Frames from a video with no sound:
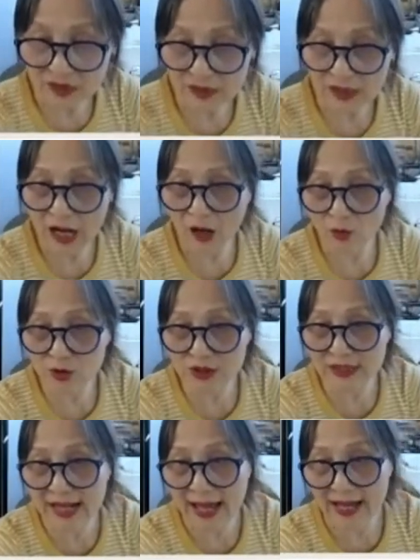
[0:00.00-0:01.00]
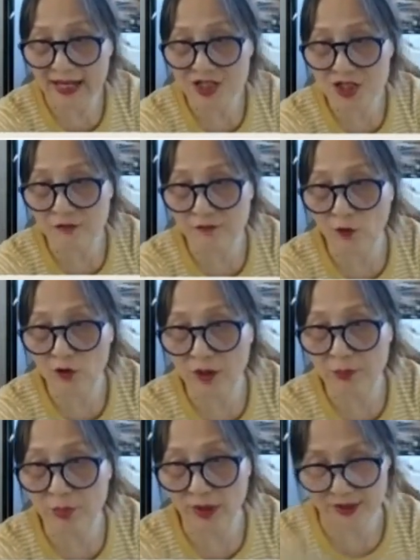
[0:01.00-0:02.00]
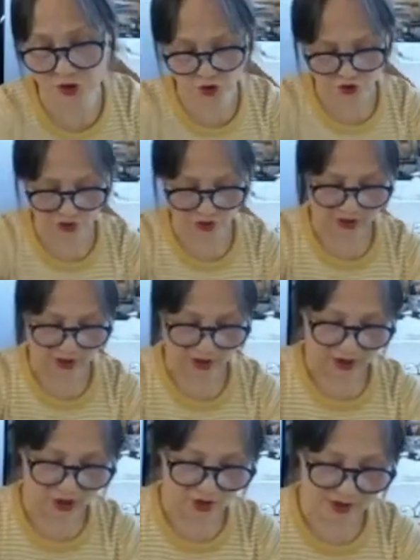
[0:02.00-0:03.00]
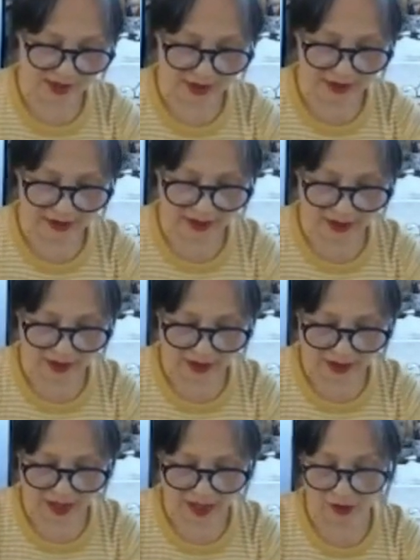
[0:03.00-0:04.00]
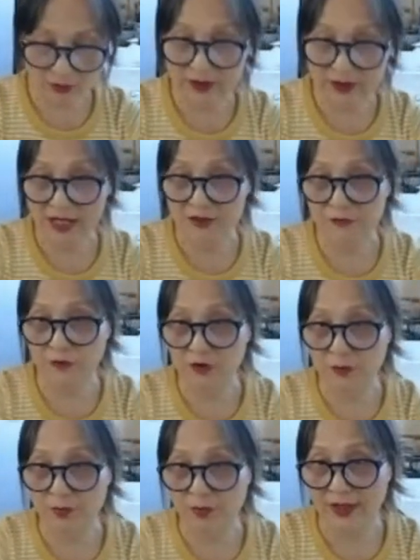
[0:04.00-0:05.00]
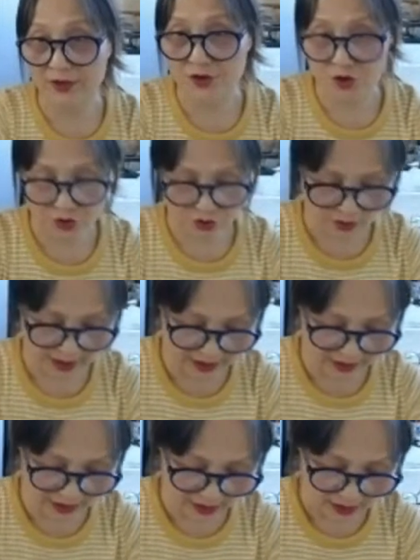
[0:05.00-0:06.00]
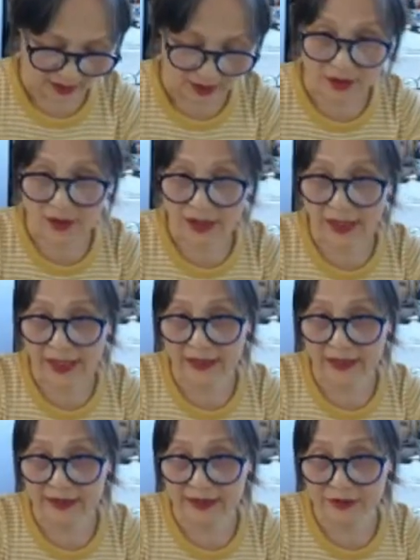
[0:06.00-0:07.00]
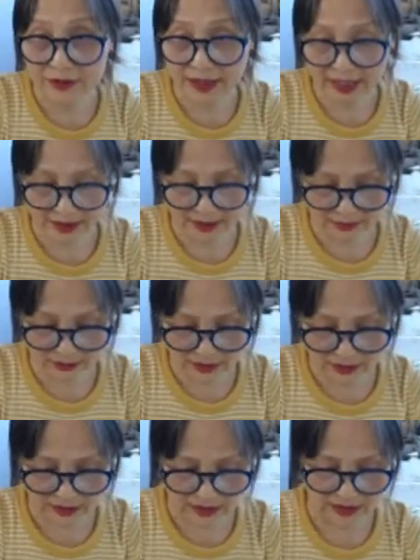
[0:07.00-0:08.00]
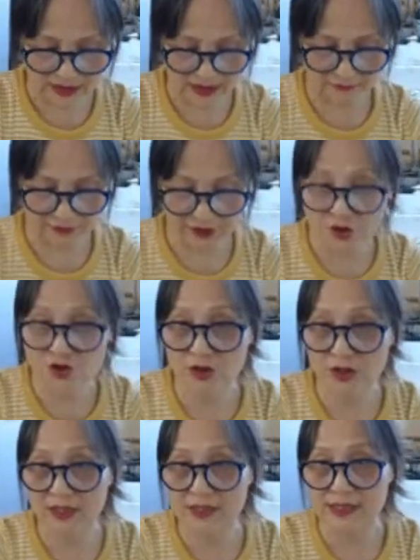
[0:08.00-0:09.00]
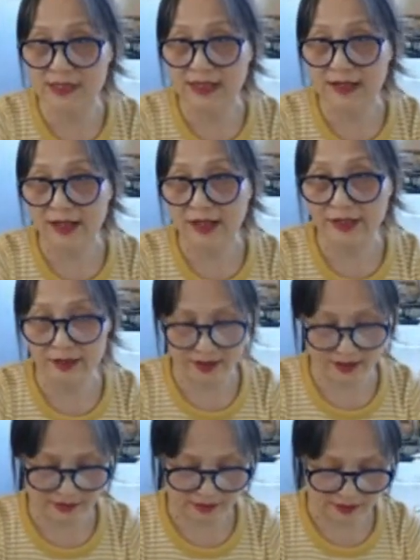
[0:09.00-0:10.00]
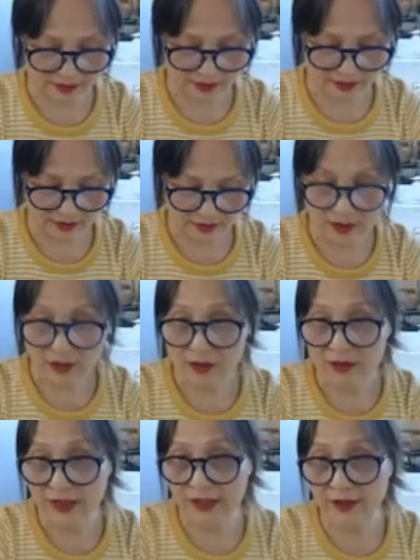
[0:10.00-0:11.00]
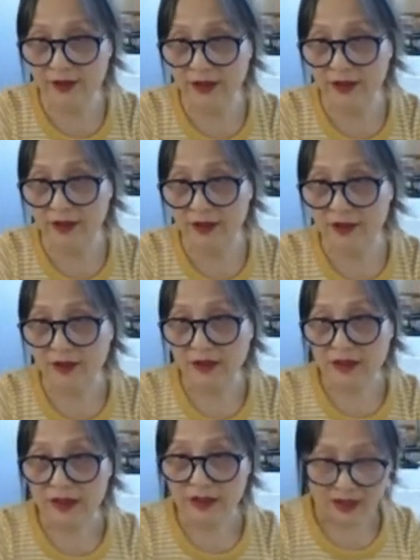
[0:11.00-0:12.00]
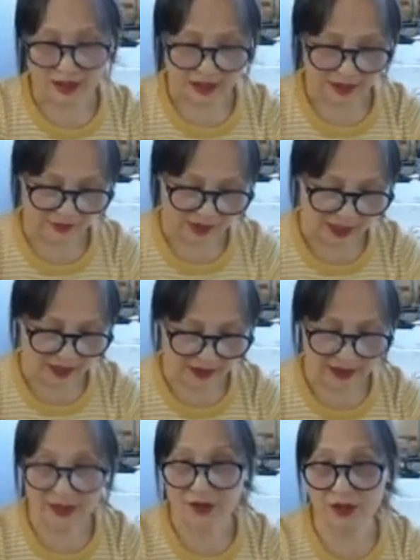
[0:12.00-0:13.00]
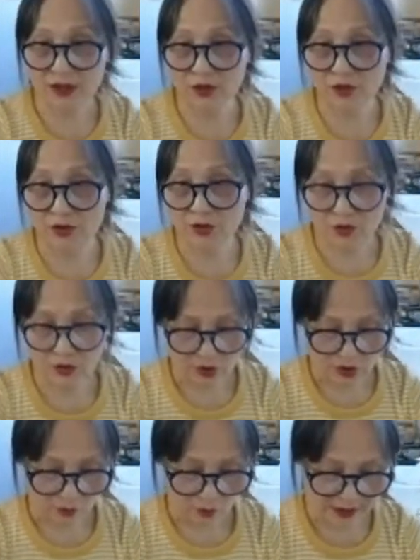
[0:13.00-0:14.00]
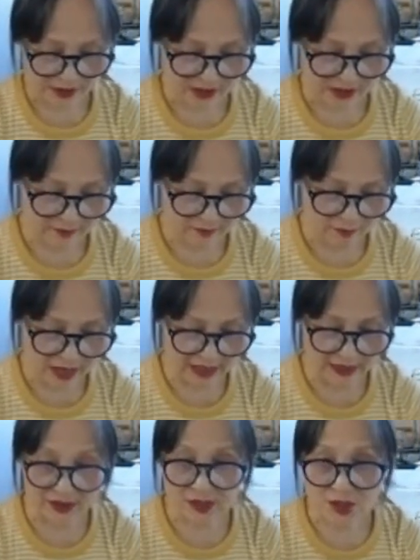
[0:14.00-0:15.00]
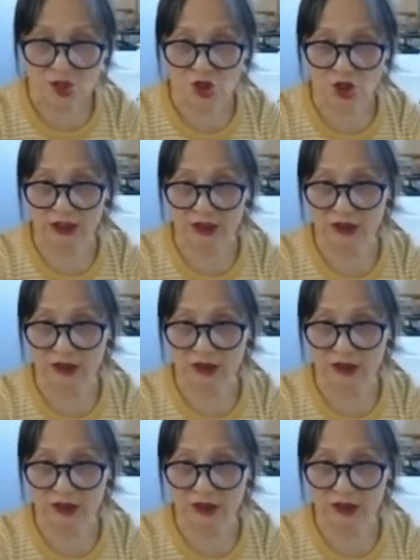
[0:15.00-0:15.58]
outlet for the branch. You just say the outlet for the branch, right? And you can finish this later, and continue with the main chunk,